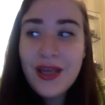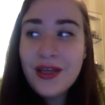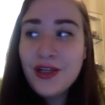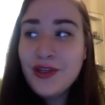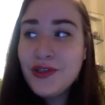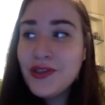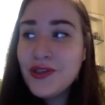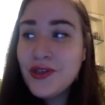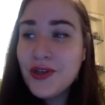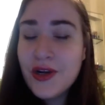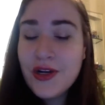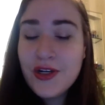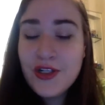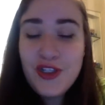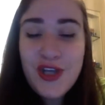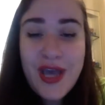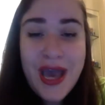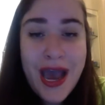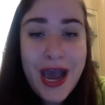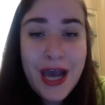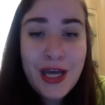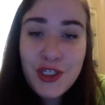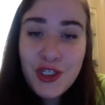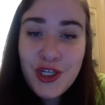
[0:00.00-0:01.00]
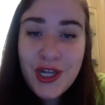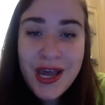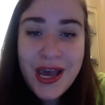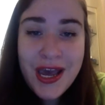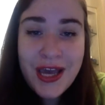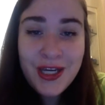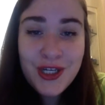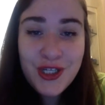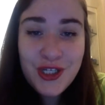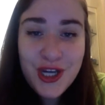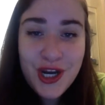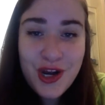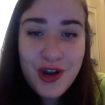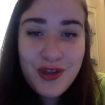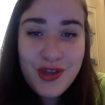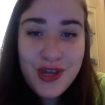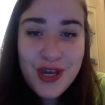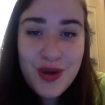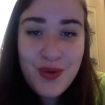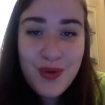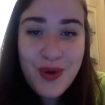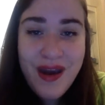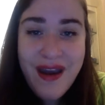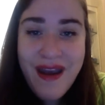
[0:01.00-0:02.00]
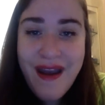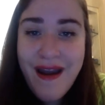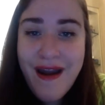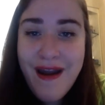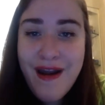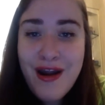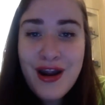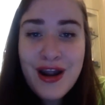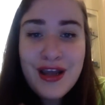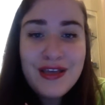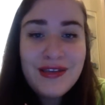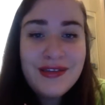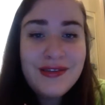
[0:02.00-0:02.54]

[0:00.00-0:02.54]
search hashtag share the aware,